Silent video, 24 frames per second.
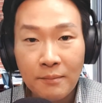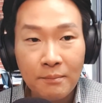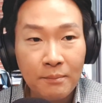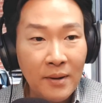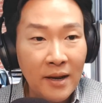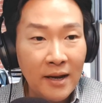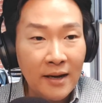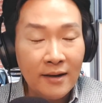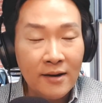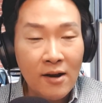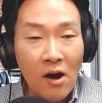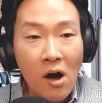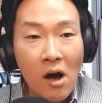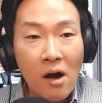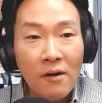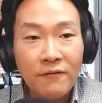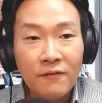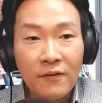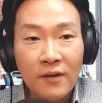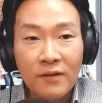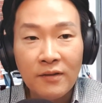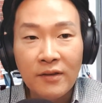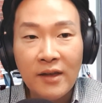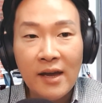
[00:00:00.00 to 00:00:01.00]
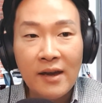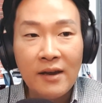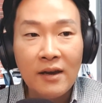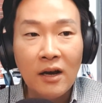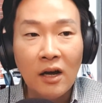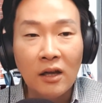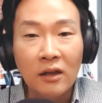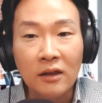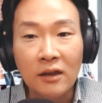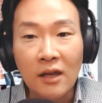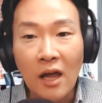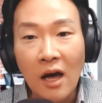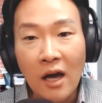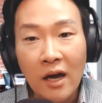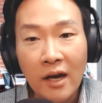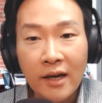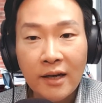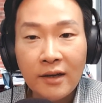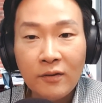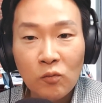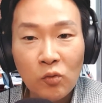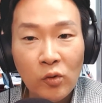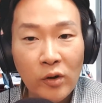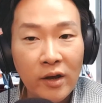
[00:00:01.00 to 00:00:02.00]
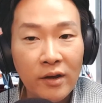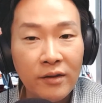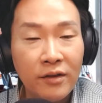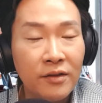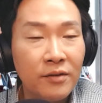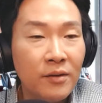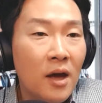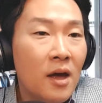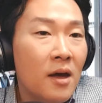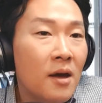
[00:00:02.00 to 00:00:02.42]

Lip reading: paid off, and they align with